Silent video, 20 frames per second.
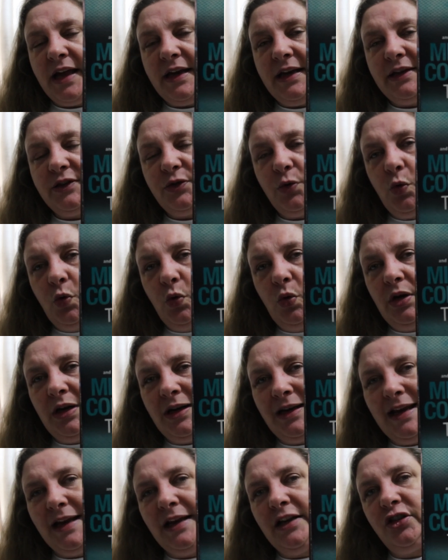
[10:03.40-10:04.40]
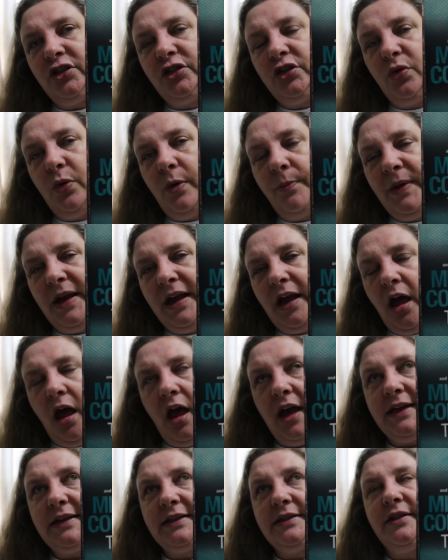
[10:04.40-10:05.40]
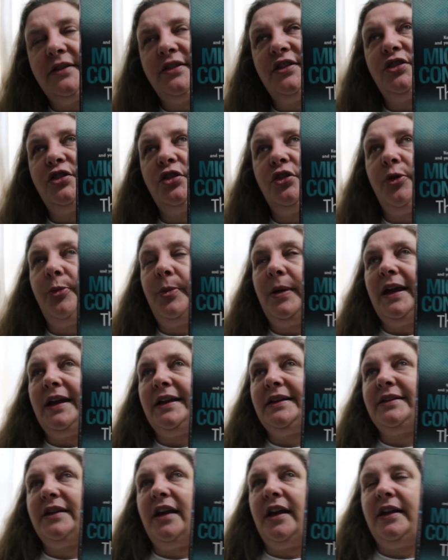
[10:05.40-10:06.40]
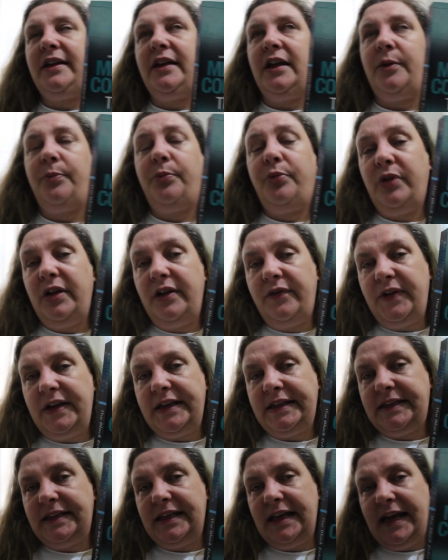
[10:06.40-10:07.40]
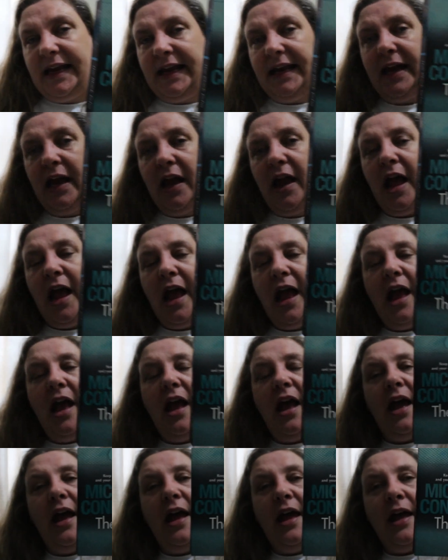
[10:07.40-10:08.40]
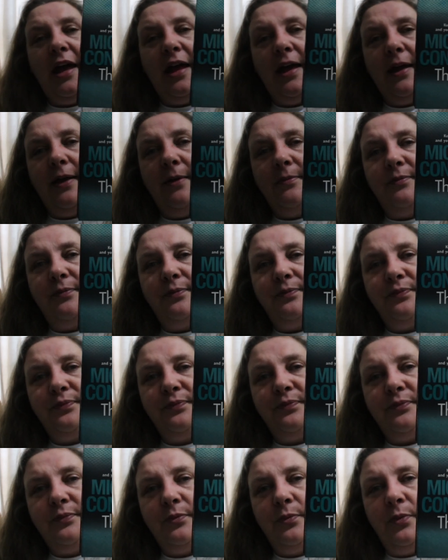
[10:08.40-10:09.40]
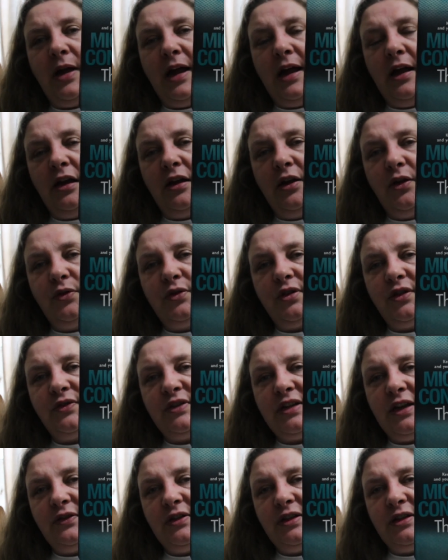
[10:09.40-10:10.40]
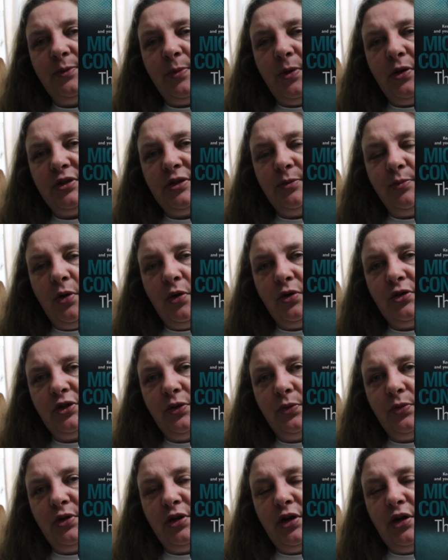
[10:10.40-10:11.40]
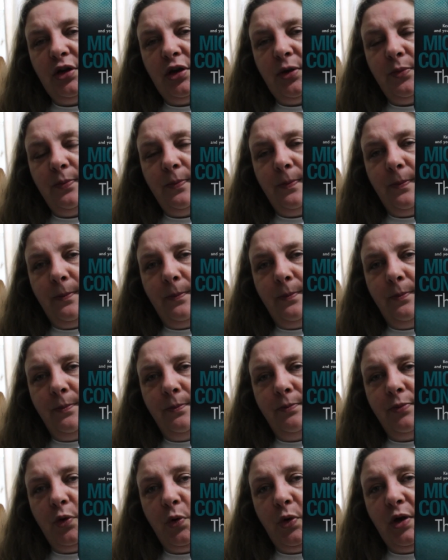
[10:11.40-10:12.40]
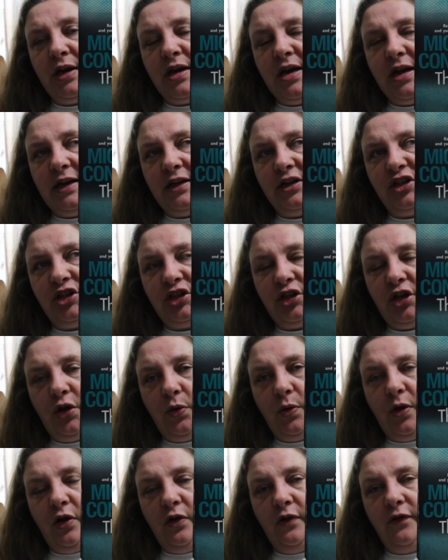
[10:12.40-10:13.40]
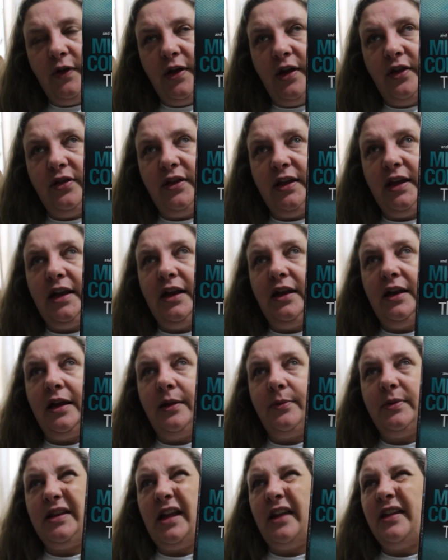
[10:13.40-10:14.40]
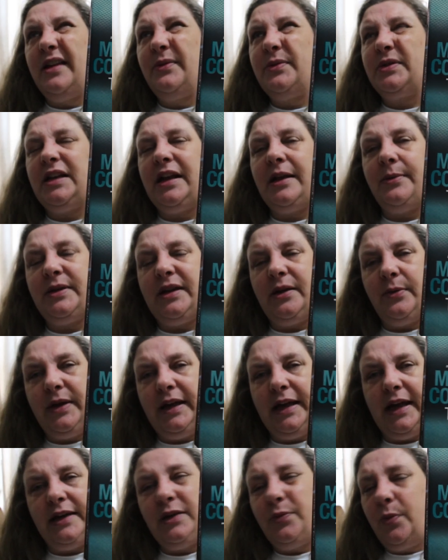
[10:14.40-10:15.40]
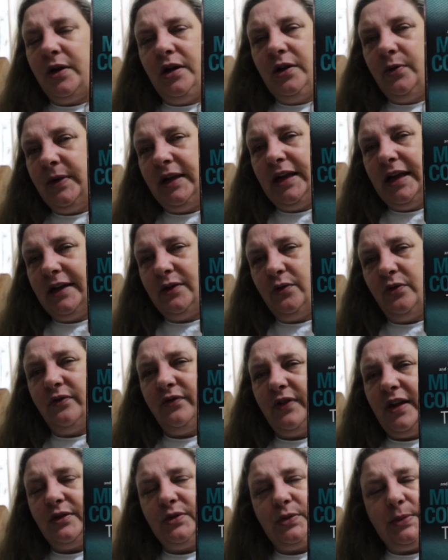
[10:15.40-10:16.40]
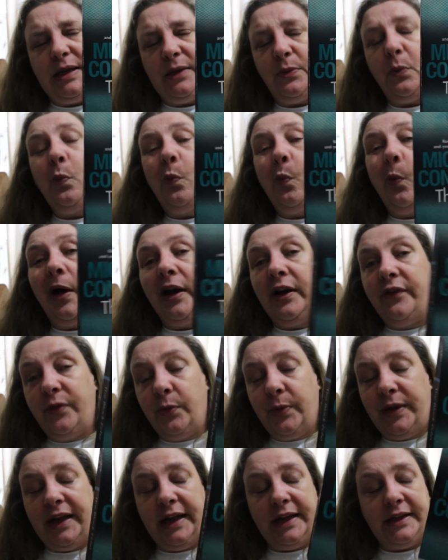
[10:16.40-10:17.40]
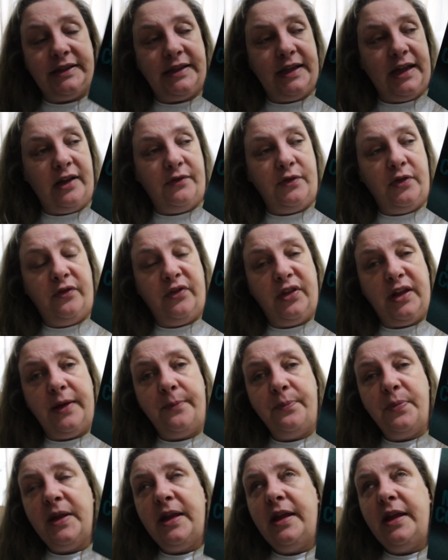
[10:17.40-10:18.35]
it's all linked to a big heist that took place a year previously, where a load of safety deposit box were broken into over the Labor Day weekend, one of the weekend, or the Veterans weekend, one of the weekends they have over there.